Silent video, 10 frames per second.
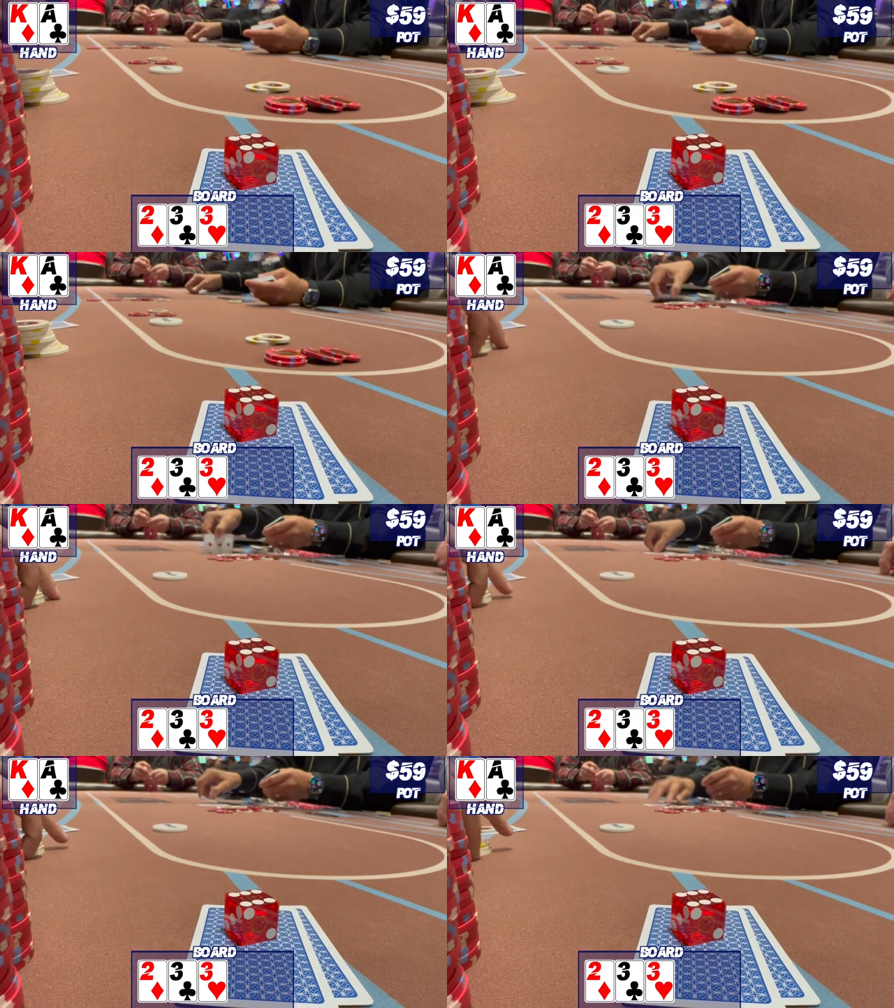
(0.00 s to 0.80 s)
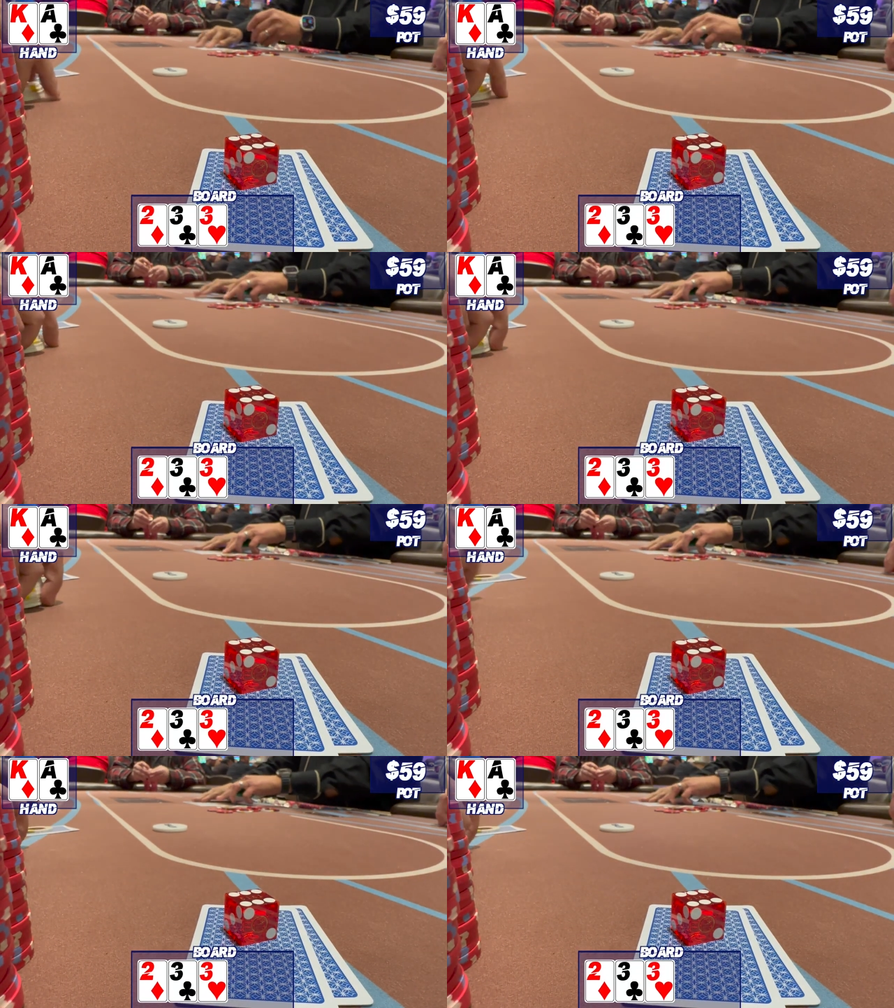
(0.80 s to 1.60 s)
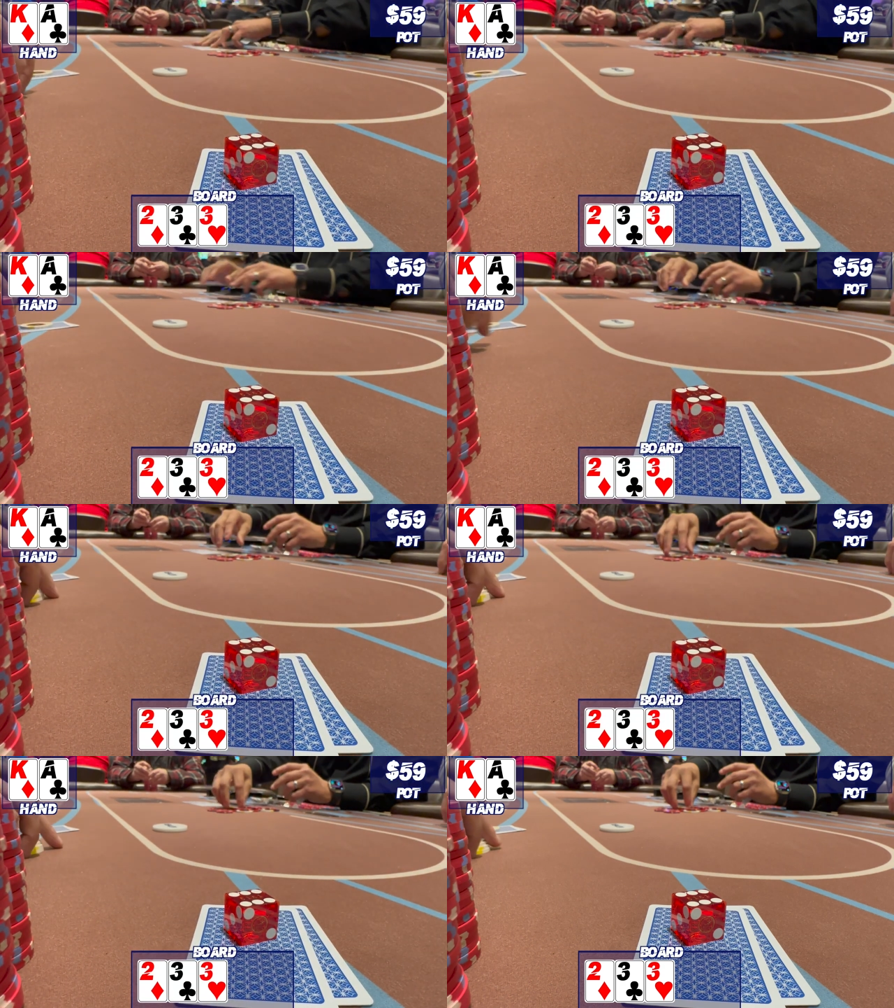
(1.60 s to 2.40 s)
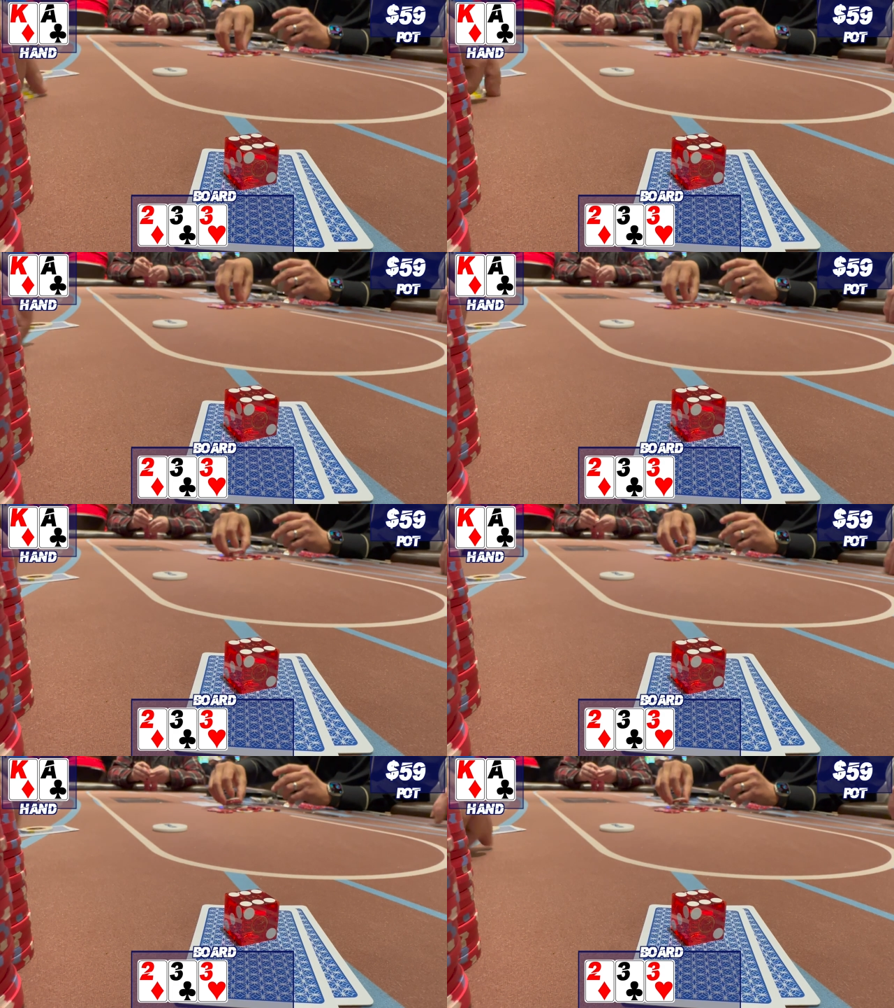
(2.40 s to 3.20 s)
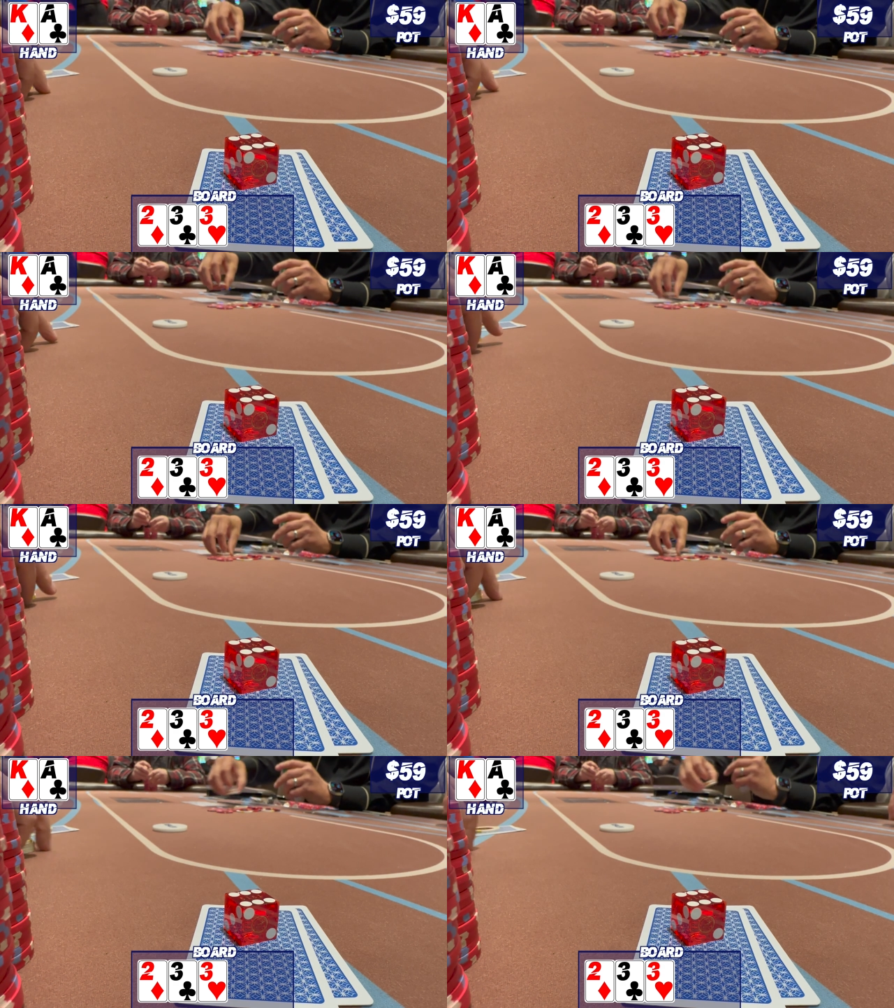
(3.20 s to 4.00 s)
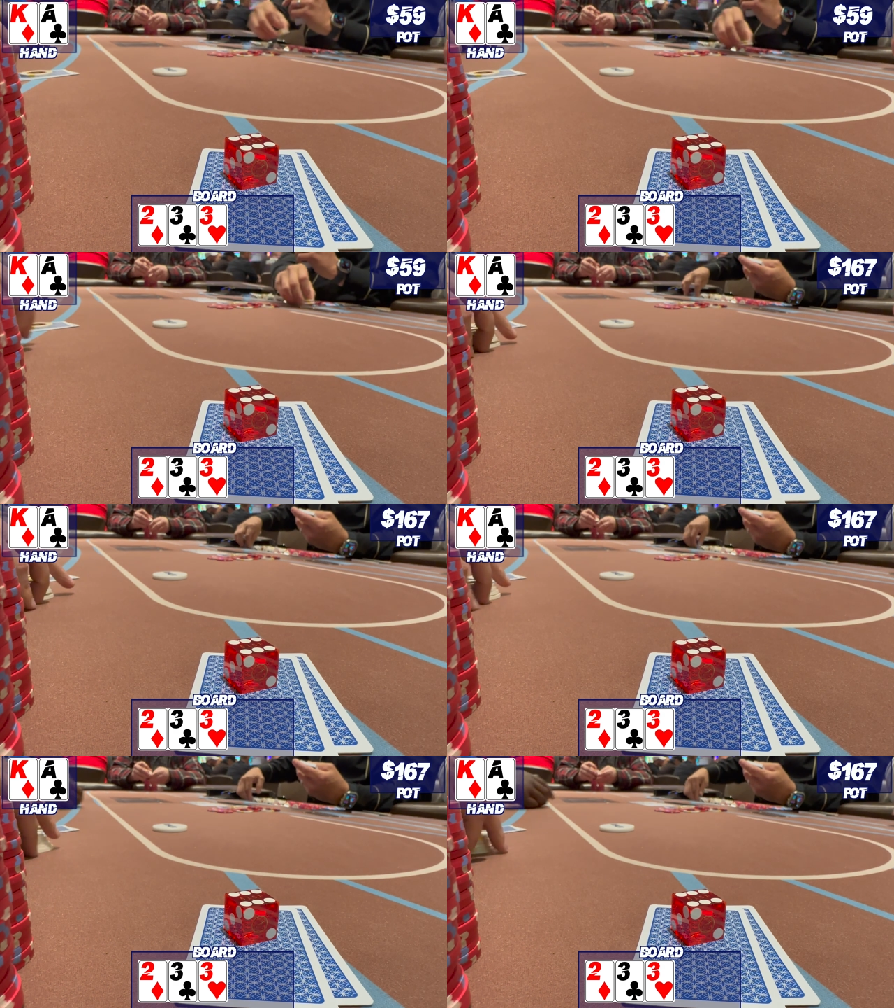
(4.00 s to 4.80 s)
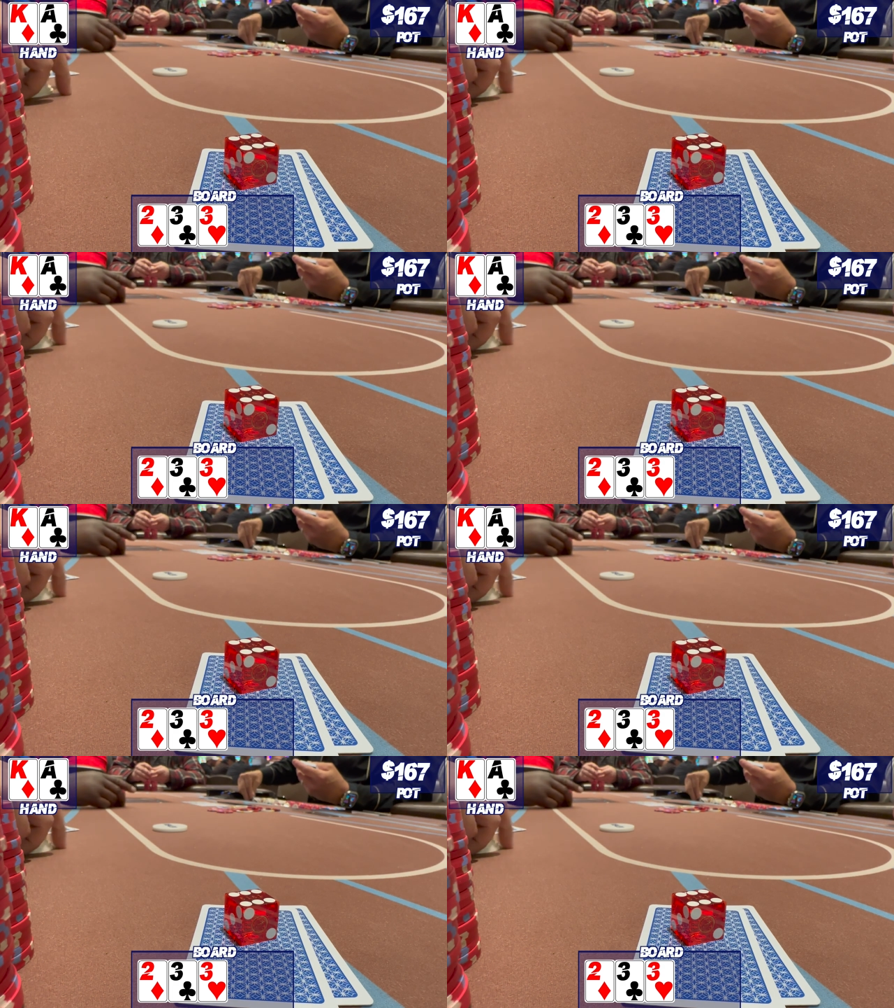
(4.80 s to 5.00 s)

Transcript: Nobody's mouth can be seen.